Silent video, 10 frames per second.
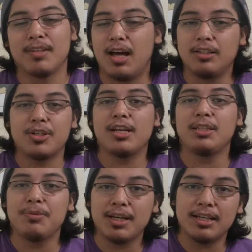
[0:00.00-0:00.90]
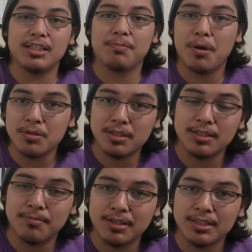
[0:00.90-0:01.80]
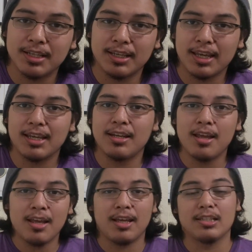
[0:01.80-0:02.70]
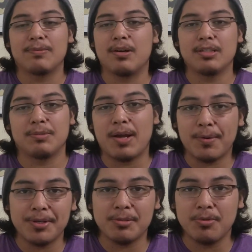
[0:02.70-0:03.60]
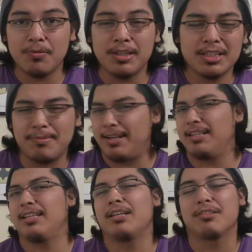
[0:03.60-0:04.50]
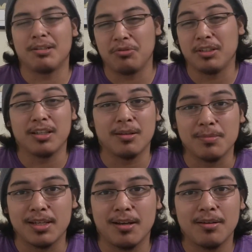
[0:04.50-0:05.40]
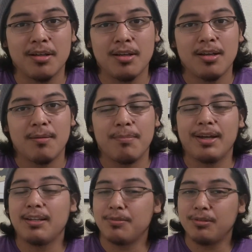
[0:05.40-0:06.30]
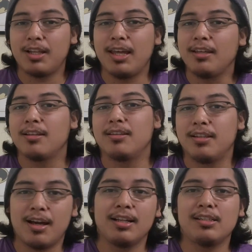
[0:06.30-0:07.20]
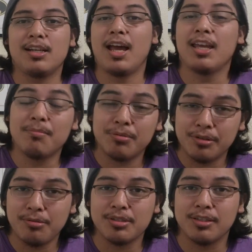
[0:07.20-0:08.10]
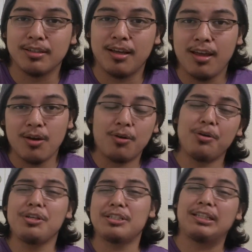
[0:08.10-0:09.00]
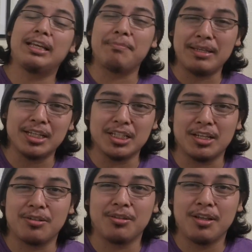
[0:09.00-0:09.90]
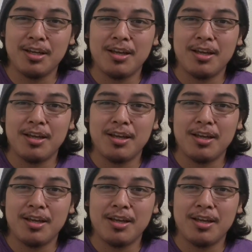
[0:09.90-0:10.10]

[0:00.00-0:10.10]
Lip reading: I'll try to keep you guys as posted as much as I can as far as this Power Ranger movie and just about anything else that really comes out. But if you like the content I am producing, or you just like me in general,